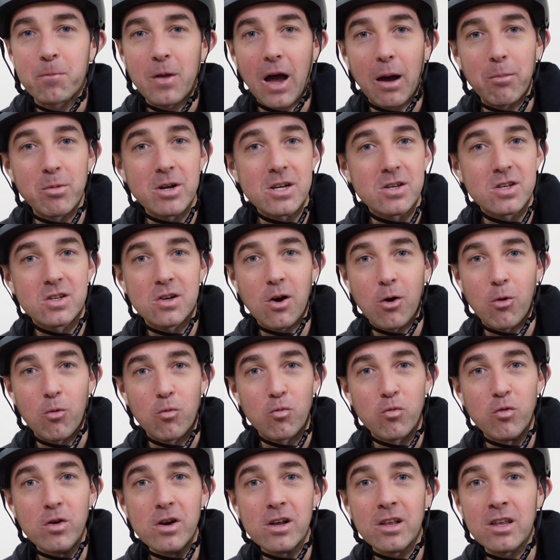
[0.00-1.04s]
I'm gonna start
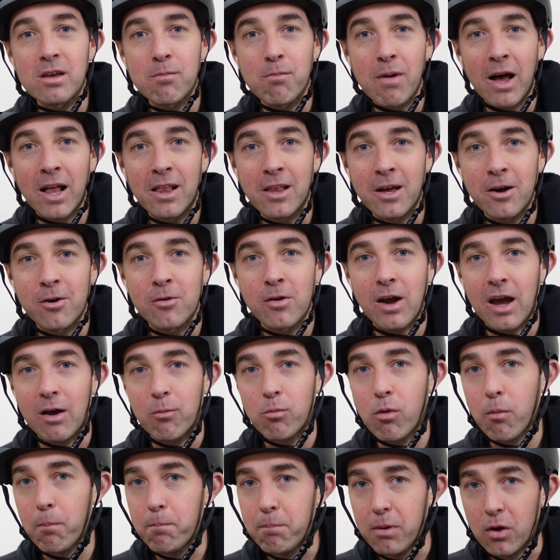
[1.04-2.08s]
really mellow and
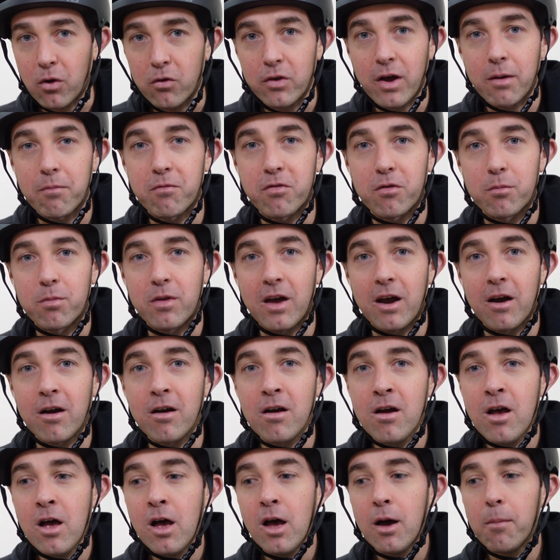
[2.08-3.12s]
we'll build up from
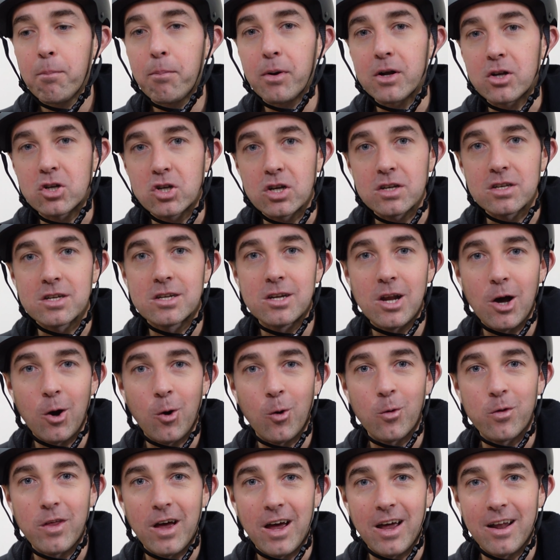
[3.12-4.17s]
there, but just
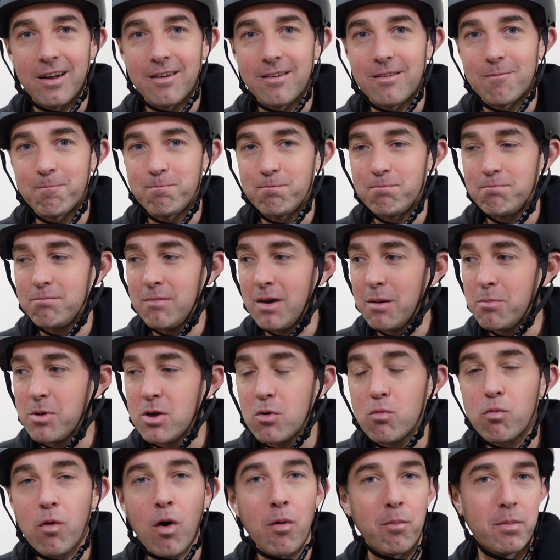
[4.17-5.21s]
know that maybe
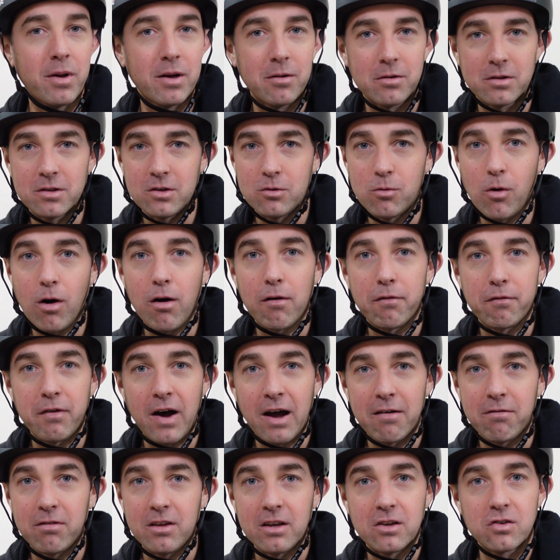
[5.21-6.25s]
you won't be able to do all
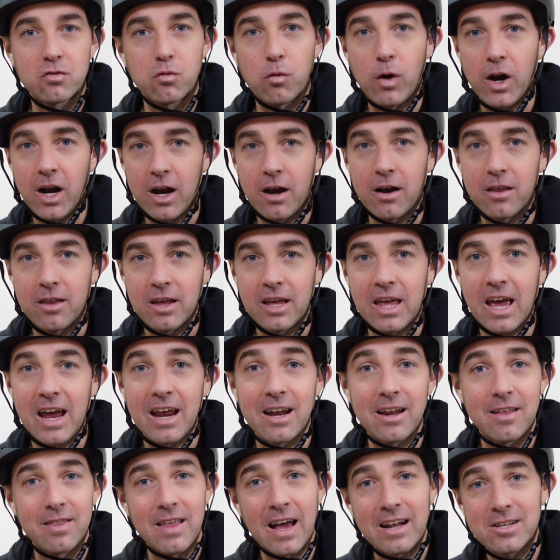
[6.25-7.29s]
5 of these right out of the
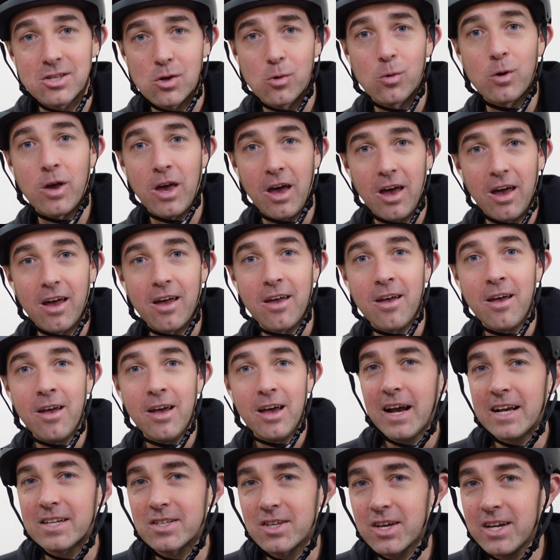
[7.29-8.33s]
gate, and that's okay.
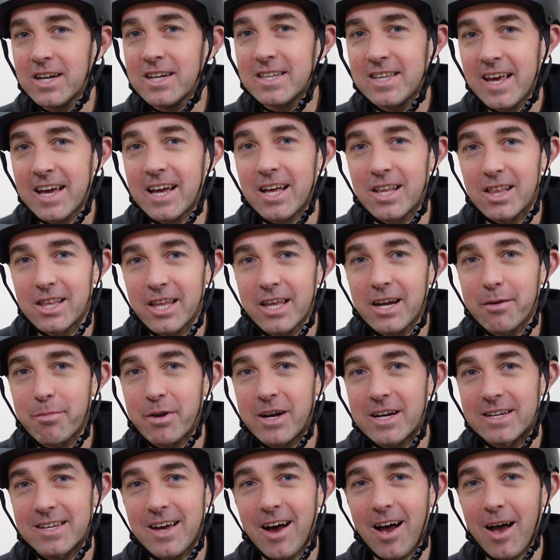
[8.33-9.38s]
It's gonna take a little bit
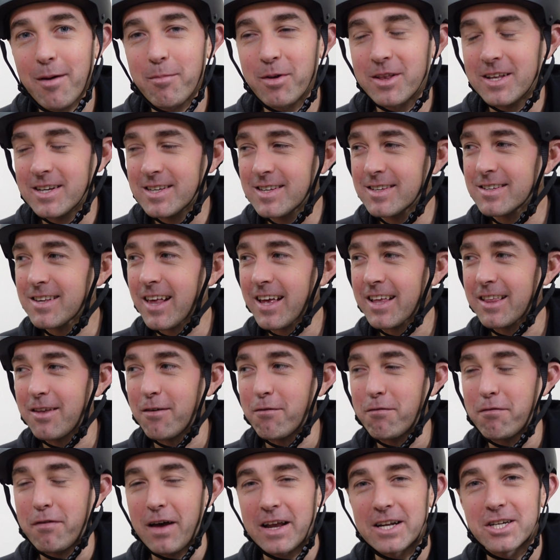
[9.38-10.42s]
of time, but this is like the
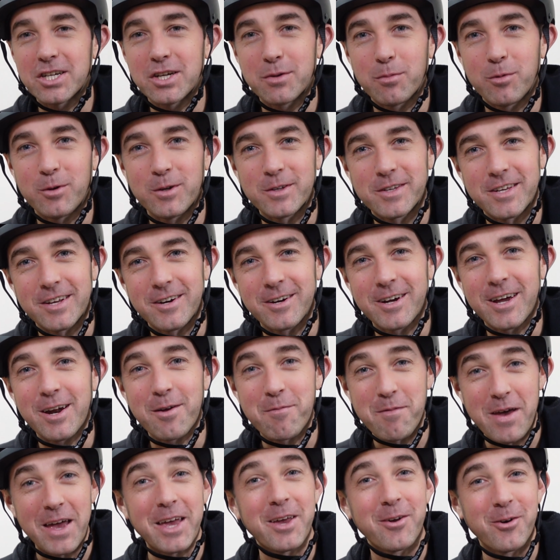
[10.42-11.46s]
vegetables that are gonna
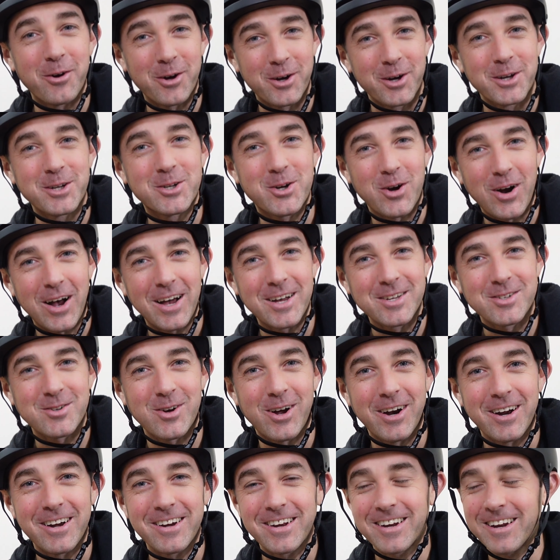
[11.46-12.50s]
make you a good trials
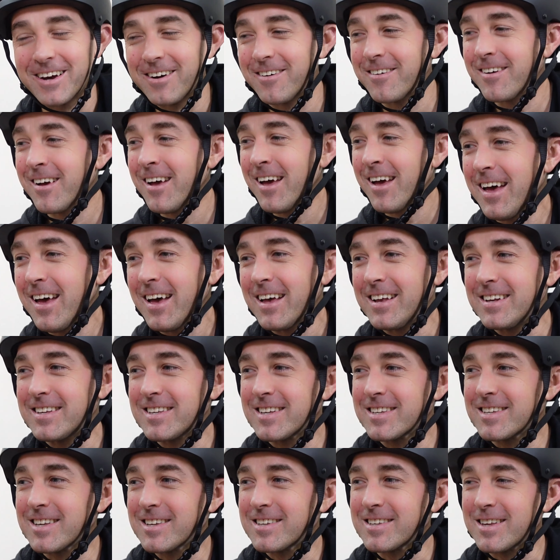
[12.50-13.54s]
rider, you know? This
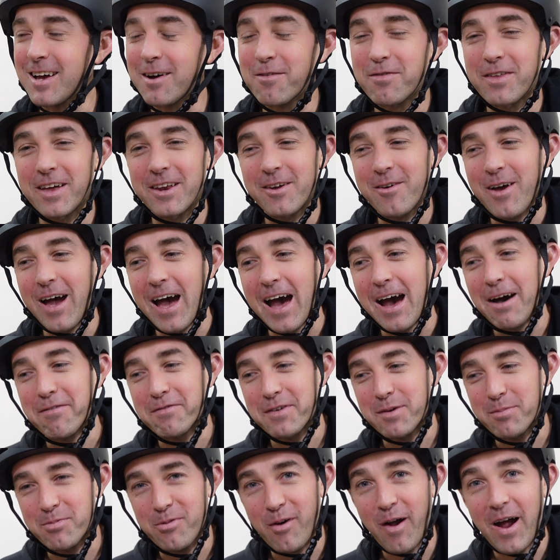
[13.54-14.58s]
is the stuff that you have
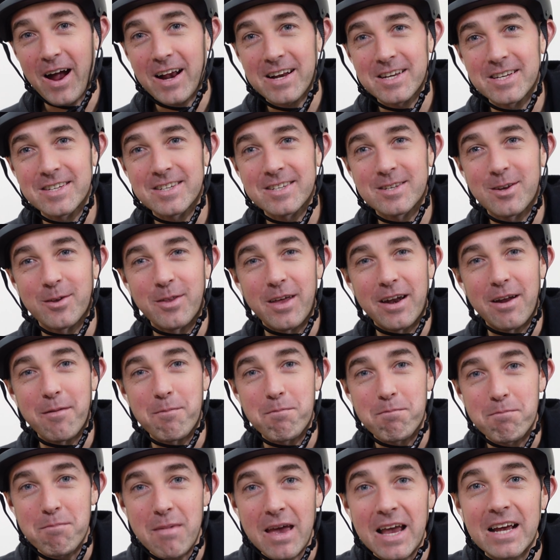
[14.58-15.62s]
to practice so that it
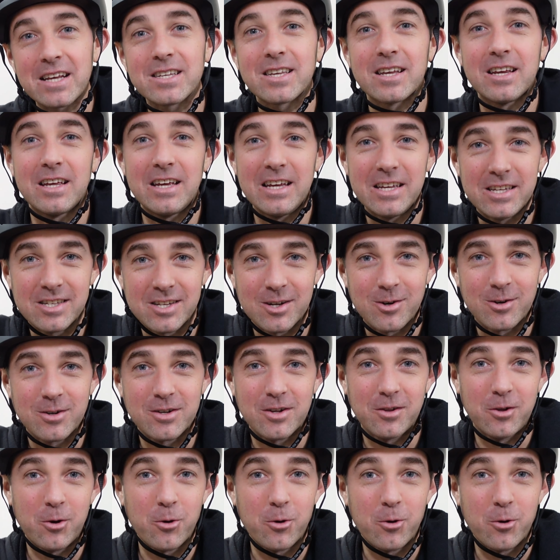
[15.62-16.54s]
makes it easier to